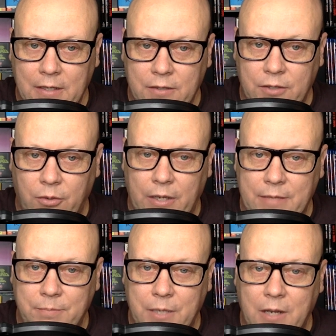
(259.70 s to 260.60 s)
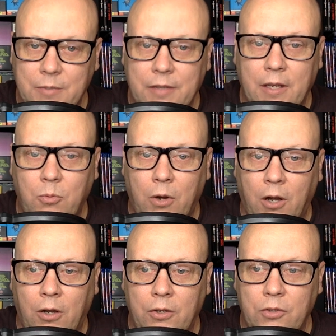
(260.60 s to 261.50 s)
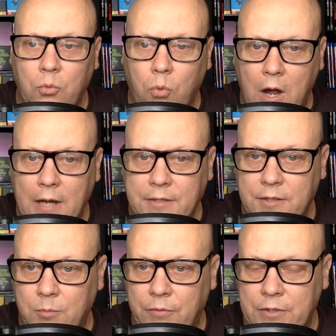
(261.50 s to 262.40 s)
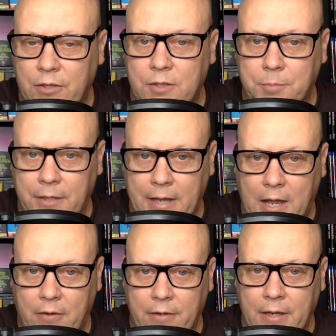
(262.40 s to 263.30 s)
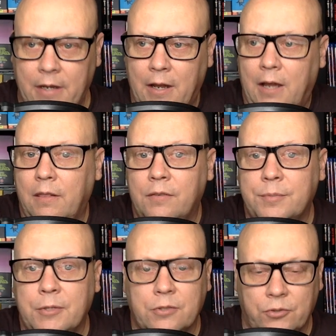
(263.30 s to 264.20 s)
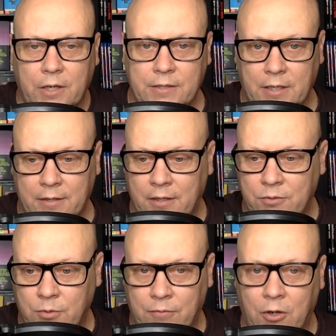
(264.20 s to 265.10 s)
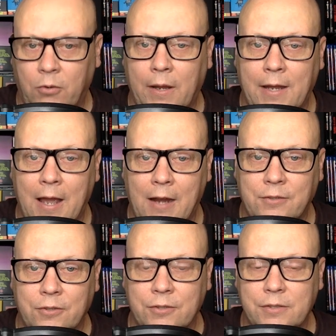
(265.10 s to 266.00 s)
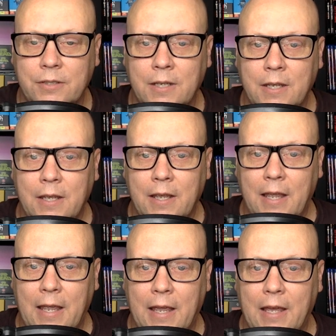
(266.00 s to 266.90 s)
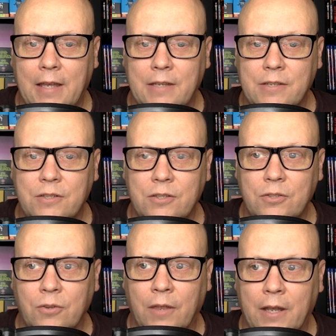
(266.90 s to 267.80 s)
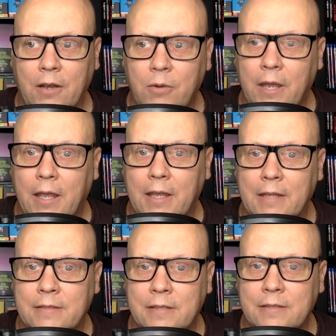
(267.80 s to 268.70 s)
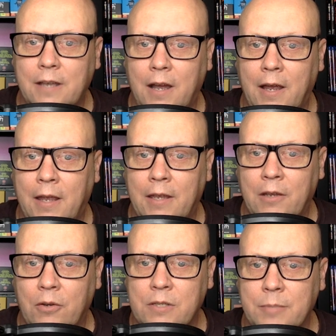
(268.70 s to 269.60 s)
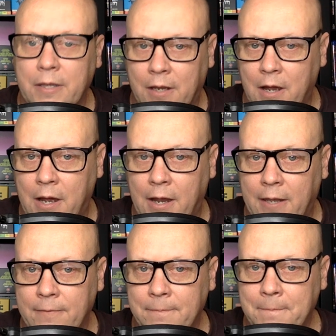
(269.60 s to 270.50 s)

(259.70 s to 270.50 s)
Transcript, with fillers: so it becomes a thing where you watch the movie start to play out. And I love Spencer Tracy. I think he's one of our great actors. And you're like, okay, is this guy going to be the guy